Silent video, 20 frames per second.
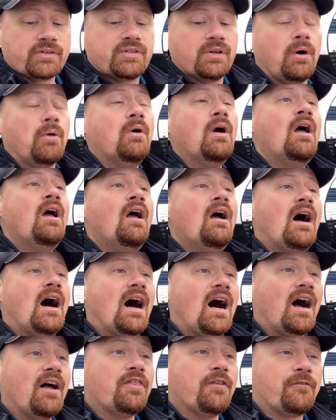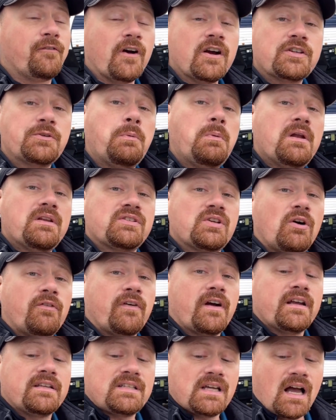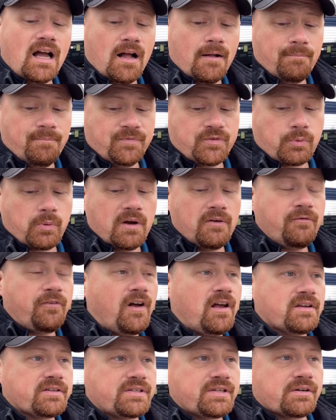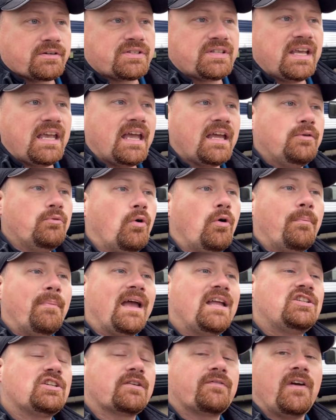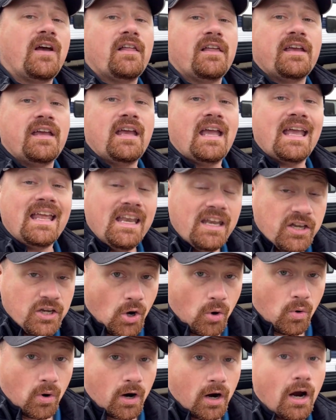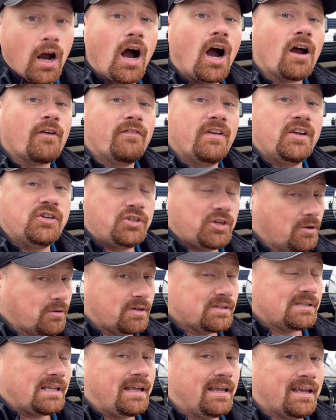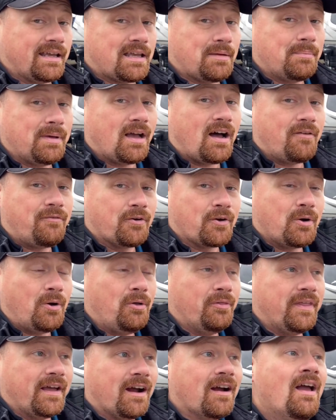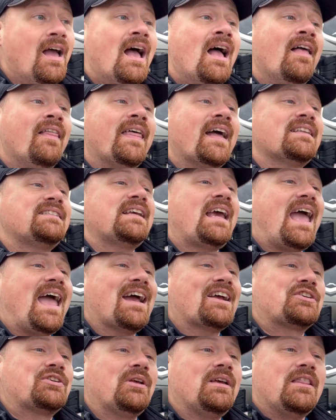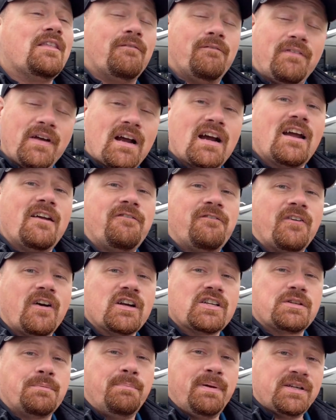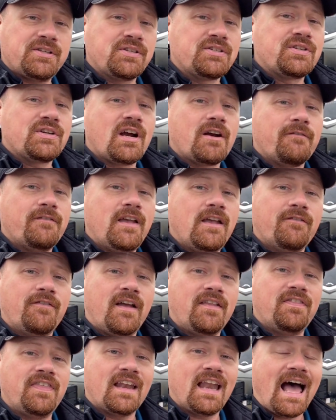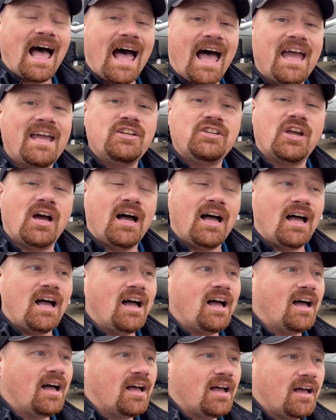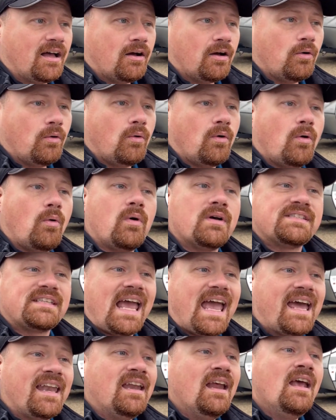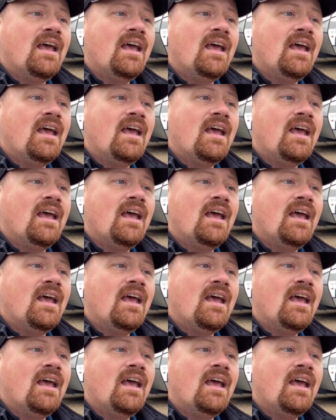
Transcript: So uh, the first one is over at um, Twin Falls. There's the annual Magic Valley Indoor RV Show because it can be awful cold there. That's actually the very first Bish's RV event that I uh, was at.